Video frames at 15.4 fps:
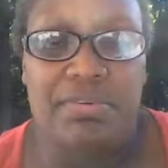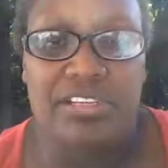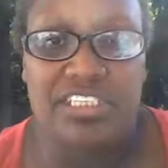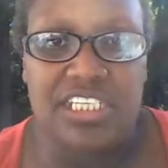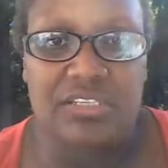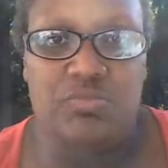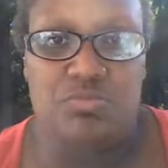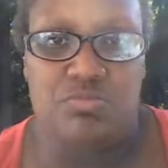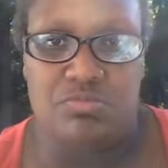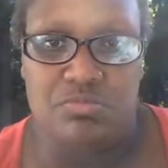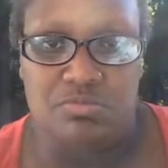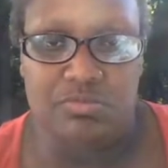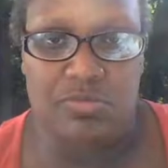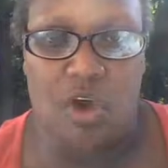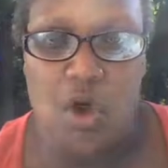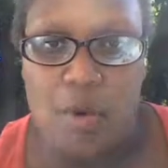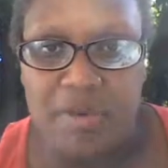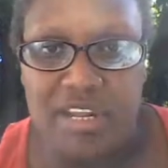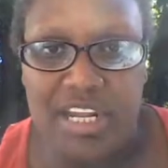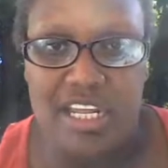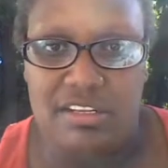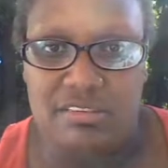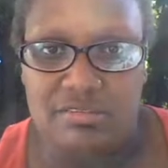But see,
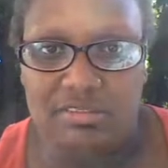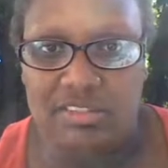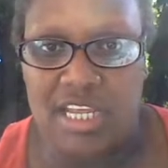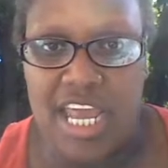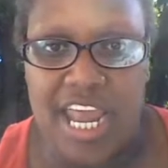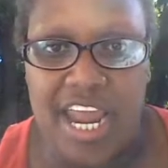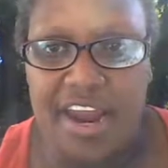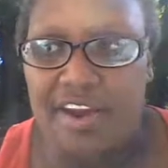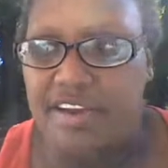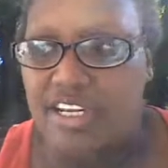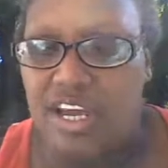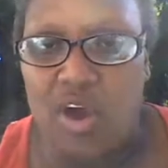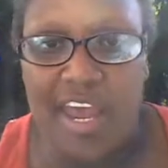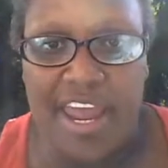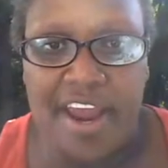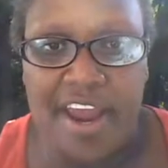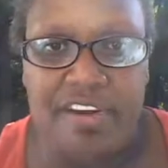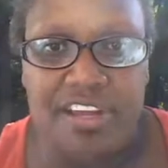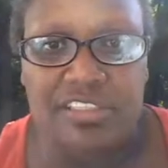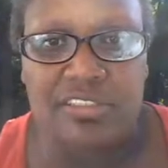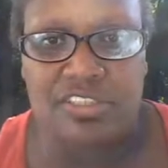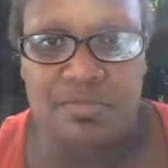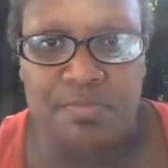combing it, the hair hair
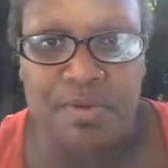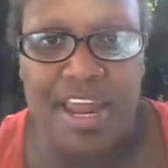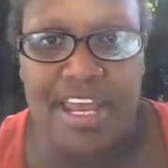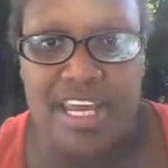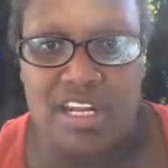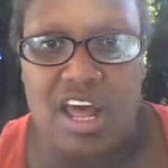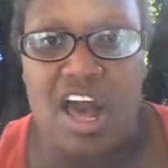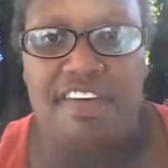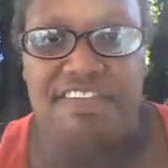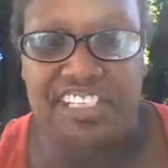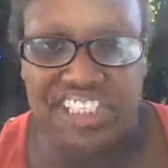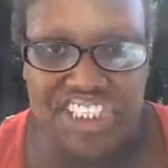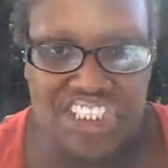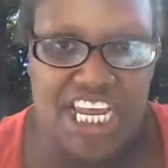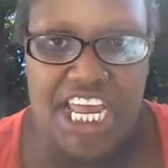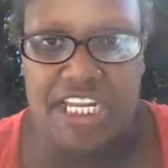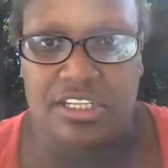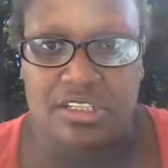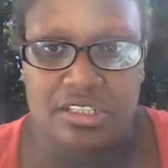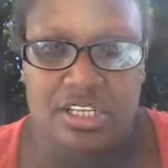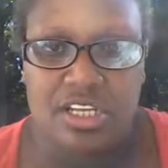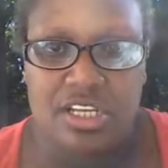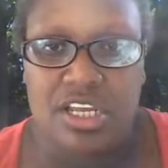is breaking off and
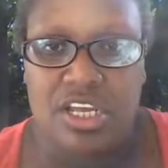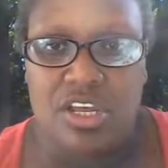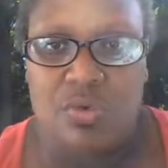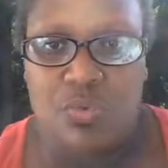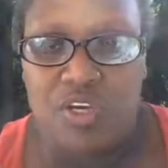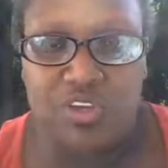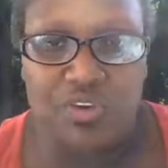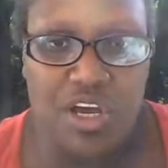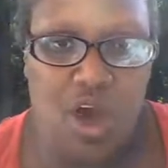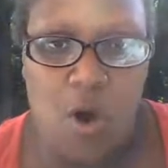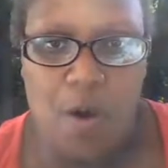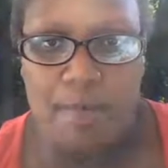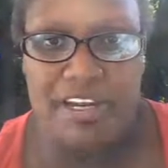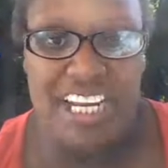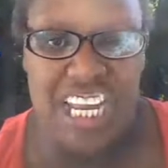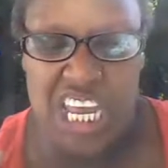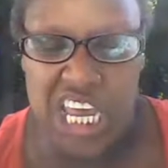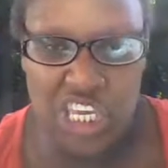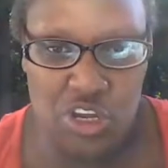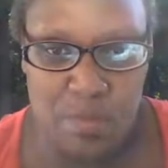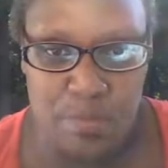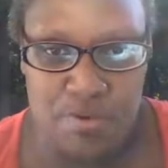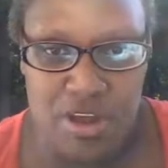shedding when you combing it
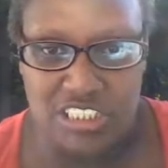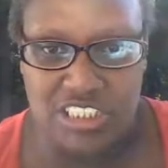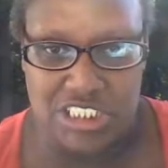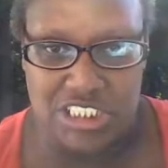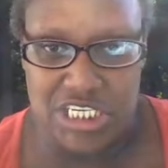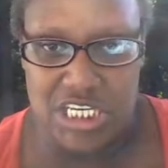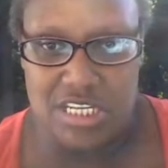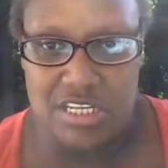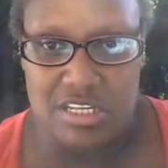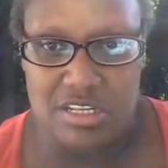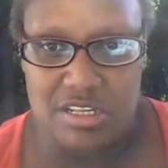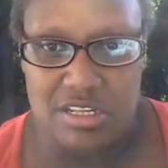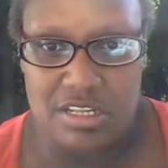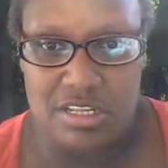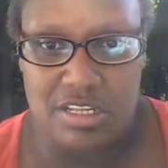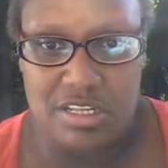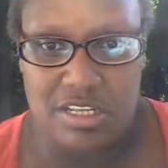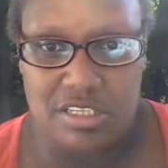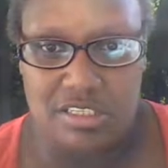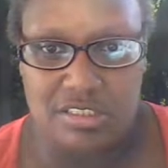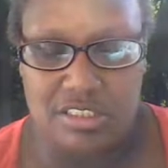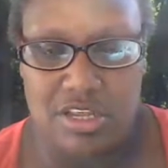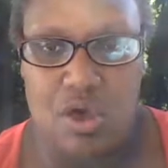and you brushing it.
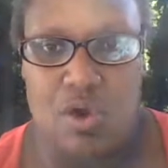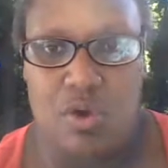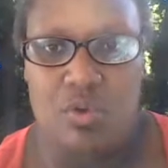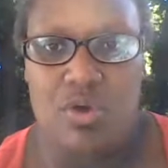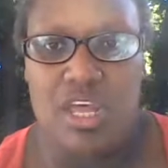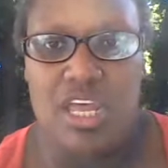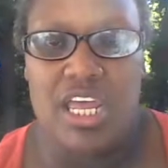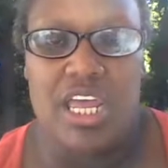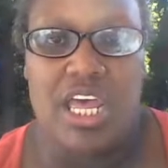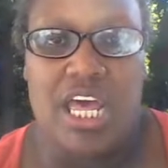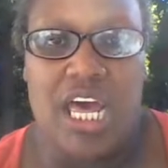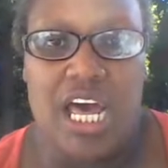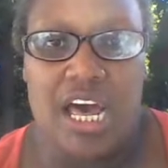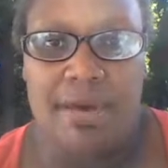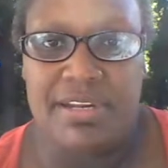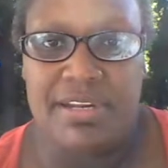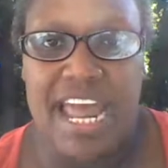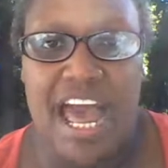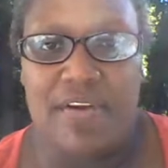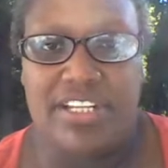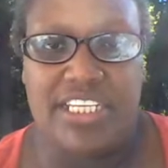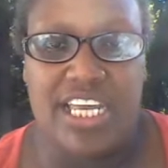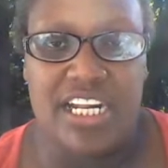So um,
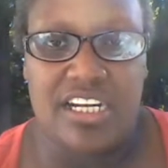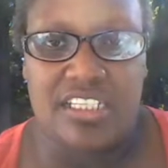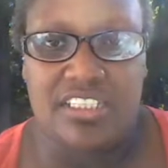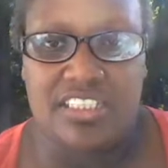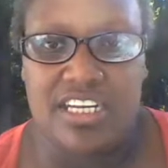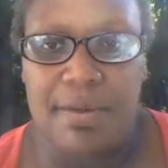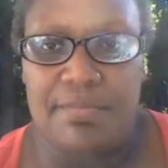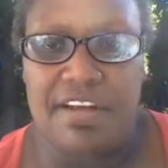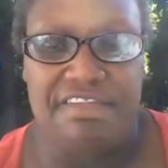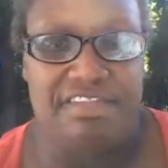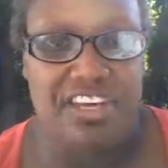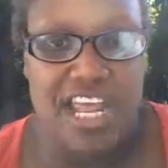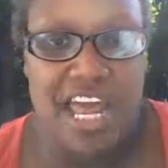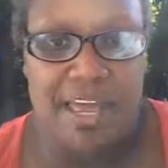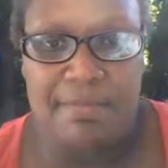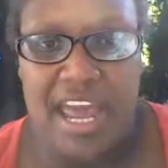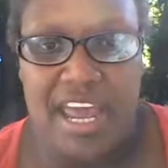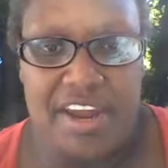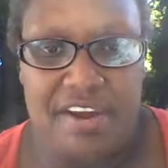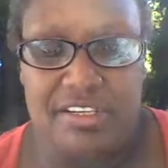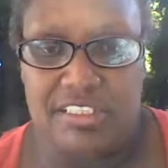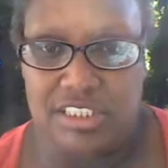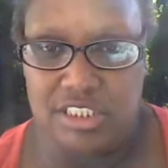now at the end of the summer, I feel like my
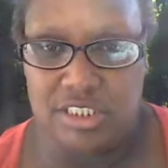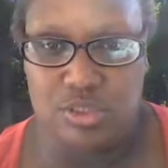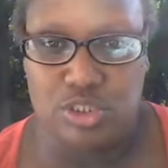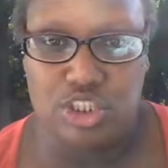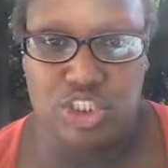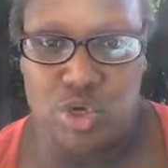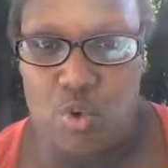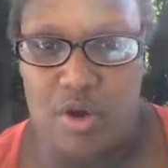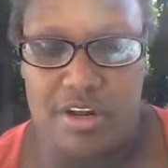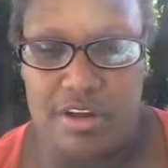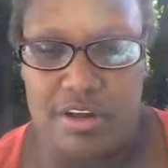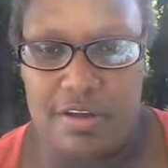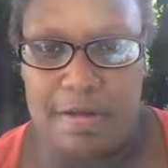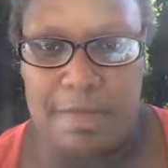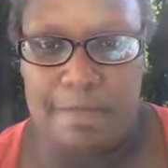hair is a little shorter.